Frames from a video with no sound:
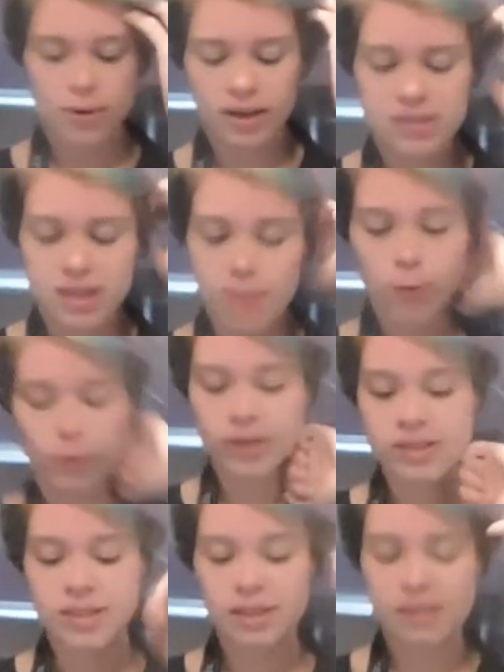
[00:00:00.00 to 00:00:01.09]
when I say
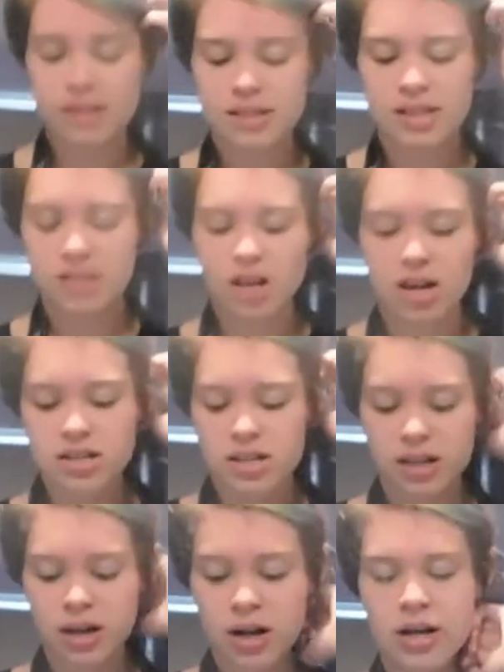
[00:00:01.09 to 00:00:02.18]
morning sickness, it
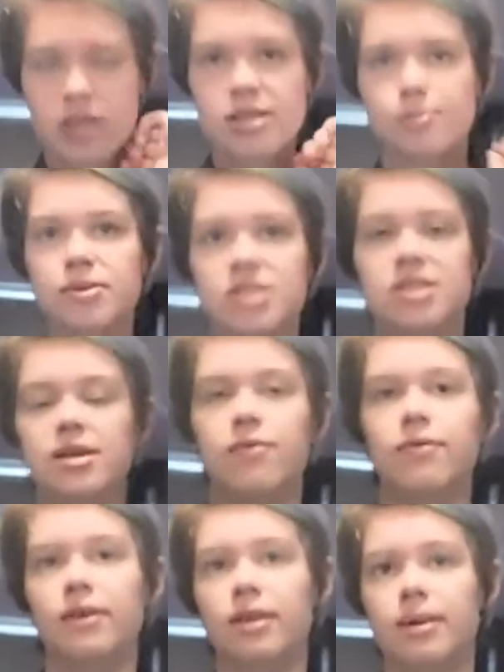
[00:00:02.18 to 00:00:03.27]
doesn't
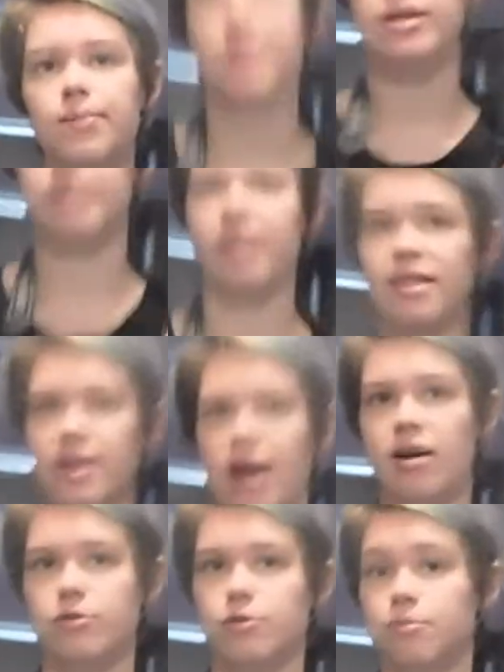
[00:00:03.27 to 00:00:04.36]
specifically mean the
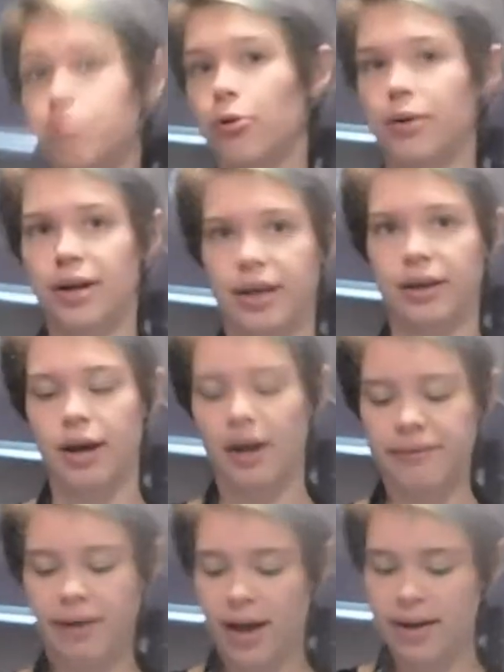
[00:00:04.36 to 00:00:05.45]
actual morning.
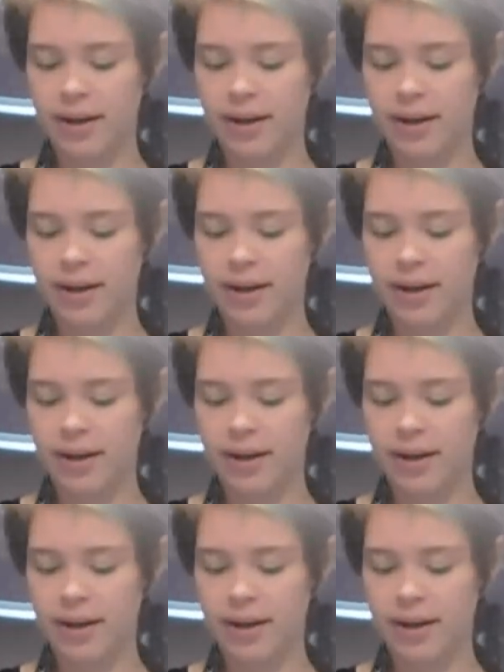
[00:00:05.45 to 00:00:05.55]
I've had